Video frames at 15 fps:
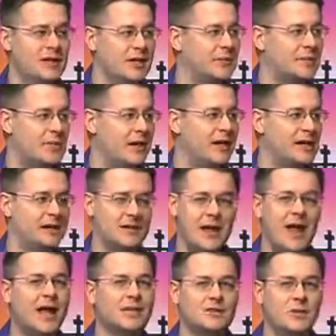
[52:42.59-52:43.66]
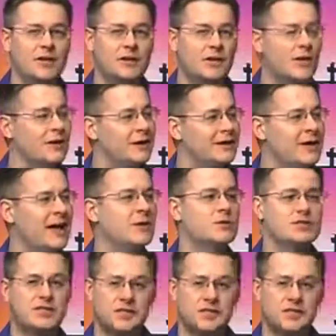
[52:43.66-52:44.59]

We don't need to break your legs when you're already dead.